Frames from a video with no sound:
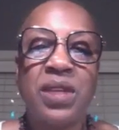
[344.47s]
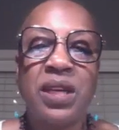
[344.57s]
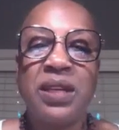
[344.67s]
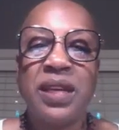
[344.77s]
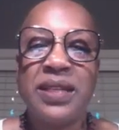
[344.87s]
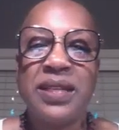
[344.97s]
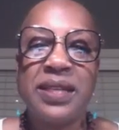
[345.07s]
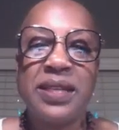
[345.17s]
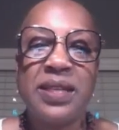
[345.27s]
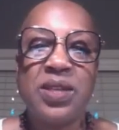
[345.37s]

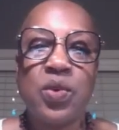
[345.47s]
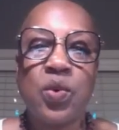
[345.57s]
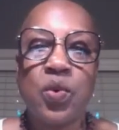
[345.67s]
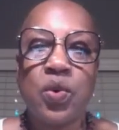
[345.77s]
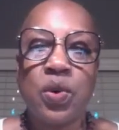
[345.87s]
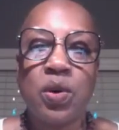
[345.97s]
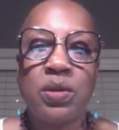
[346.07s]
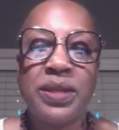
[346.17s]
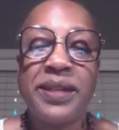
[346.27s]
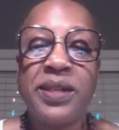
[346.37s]
dentist, or
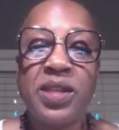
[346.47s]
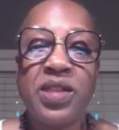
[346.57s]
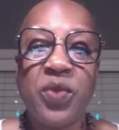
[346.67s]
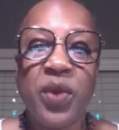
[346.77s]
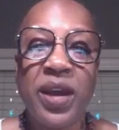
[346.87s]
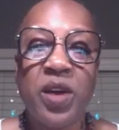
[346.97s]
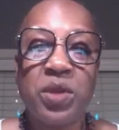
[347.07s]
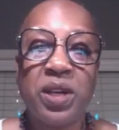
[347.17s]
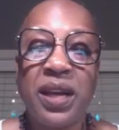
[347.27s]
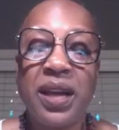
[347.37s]
dentist for
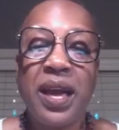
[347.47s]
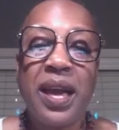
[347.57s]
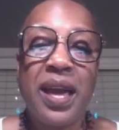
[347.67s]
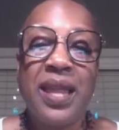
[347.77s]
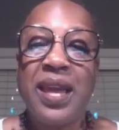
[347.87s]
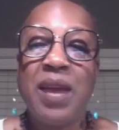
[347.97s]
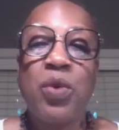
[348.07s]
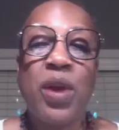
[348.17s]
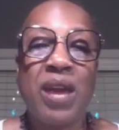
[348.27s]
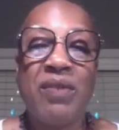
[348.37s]
elderly, and they
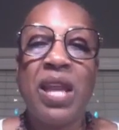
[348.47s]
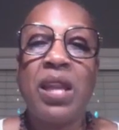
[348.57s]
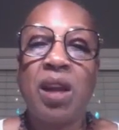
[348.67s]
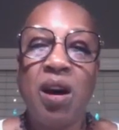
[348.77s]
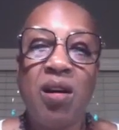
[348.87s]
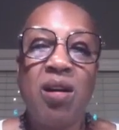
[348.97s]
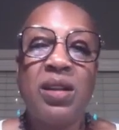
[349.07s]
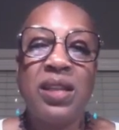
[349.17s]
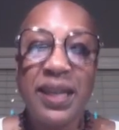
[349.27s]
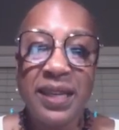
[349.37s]
will have a long
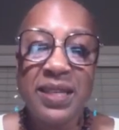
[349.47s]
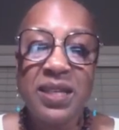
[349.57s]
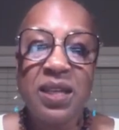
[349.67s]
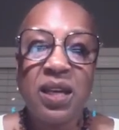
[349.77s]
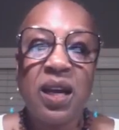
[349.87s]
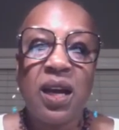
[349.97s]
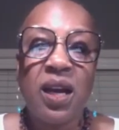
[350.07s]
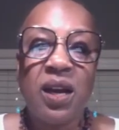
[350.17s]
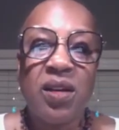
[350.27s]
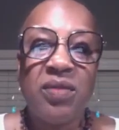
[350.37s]
list
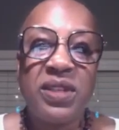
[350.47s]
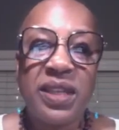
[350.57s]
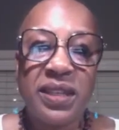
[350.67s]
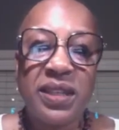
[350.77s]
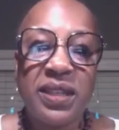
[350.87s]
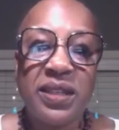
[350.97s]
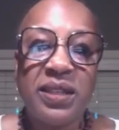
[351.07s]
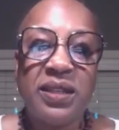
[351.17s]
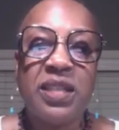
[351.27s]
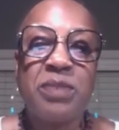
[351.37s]
of
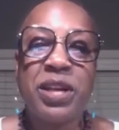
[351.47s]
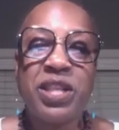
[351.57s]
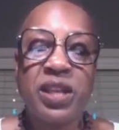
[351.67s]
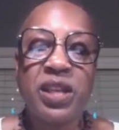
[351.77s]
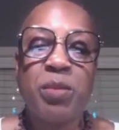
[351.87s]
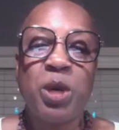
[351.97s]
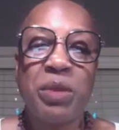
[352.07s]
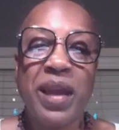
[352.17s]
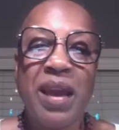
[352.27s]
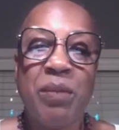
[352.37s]
dentists, especially in the
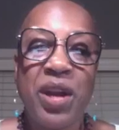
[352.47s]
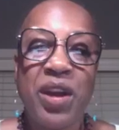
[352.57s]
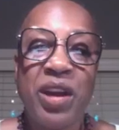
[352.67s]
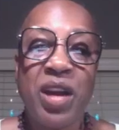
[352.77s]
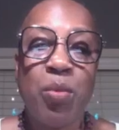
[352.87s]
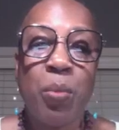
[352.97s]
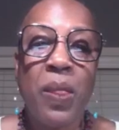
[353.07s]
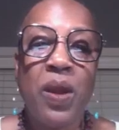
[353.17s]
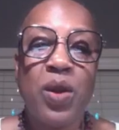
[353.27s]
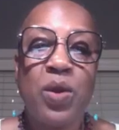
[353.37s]
Birmingham area,
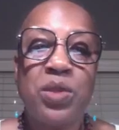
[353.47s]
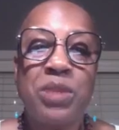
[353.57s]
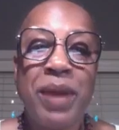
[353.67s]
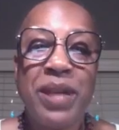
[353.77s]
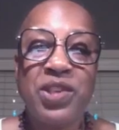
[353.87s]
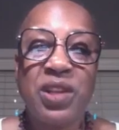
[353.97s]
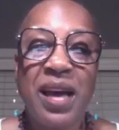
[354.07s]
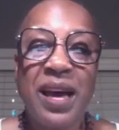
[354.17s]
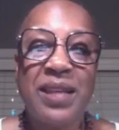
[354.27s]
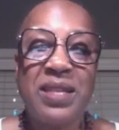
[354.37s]
who
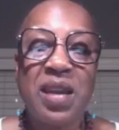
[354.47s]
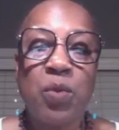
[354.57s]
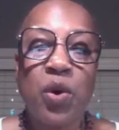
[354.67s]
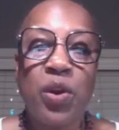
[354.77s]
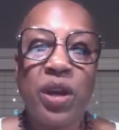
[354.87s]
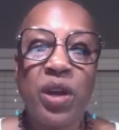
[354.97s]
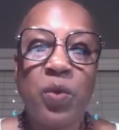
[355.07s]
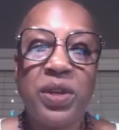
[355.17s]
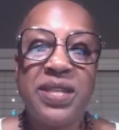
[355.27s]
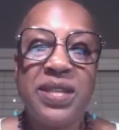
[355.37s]
specialize in working
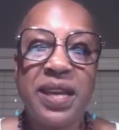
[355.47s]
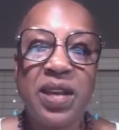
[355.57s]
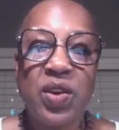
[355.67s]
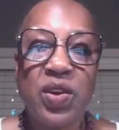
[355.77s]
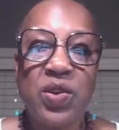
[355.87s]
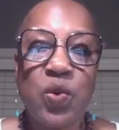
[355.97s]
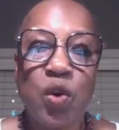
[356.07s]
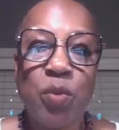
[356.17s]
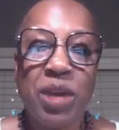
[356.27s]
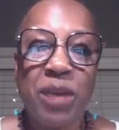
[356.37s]
with seniors
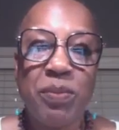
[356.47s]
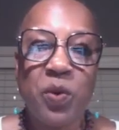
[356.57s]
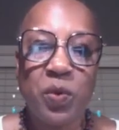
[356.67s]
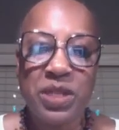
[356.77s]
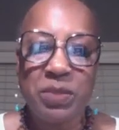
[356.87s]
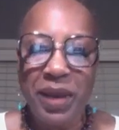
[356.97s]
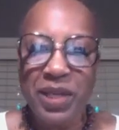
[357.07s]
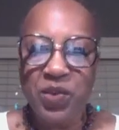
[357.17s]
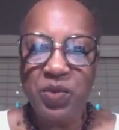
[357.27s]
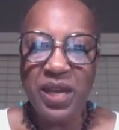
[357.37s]
or people with
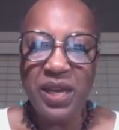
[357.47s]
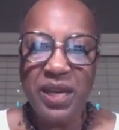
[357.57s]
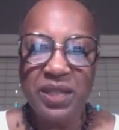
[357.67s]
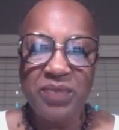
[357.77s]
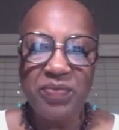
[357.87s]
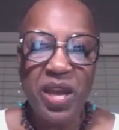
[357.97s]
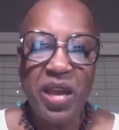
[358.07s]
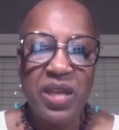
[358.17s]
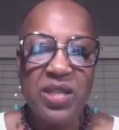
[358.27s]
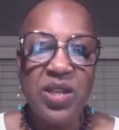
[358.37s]
special needs.
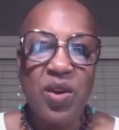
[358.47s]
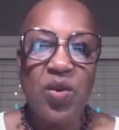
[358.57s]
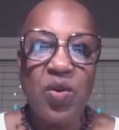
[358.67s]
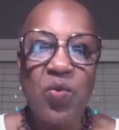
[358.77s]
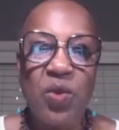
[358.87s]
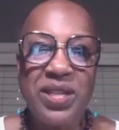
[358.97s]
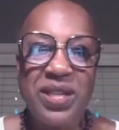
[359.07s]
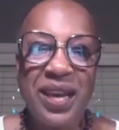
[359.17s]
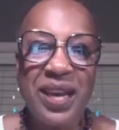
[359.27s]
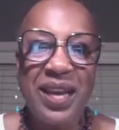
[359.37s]
So once
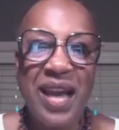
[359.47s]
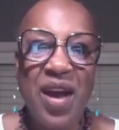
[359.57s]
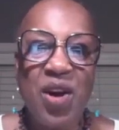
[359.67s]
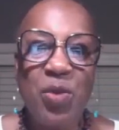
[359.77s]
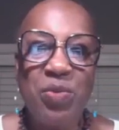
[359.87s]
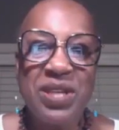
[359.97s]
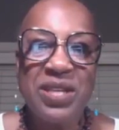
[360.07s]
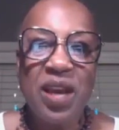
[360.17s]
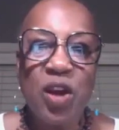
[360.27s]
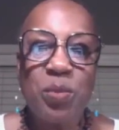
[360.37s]
again, I hope
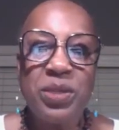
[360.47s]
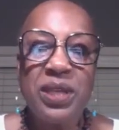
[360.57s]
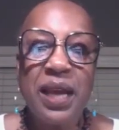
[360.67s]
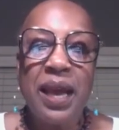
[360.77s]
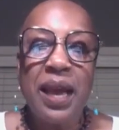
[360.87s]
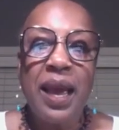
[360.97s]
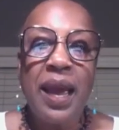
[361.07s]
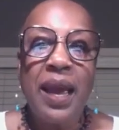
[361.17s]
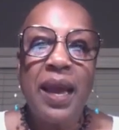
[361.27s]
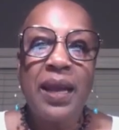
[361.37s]
this helps.
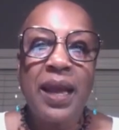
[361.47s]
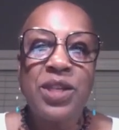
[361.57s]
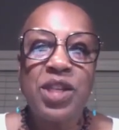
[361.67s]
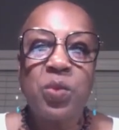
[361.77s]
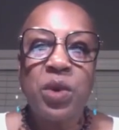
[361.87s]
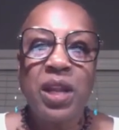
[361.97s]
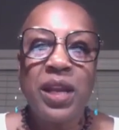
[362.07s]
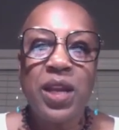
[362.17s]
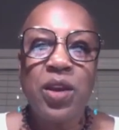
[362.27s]
And I just want to let you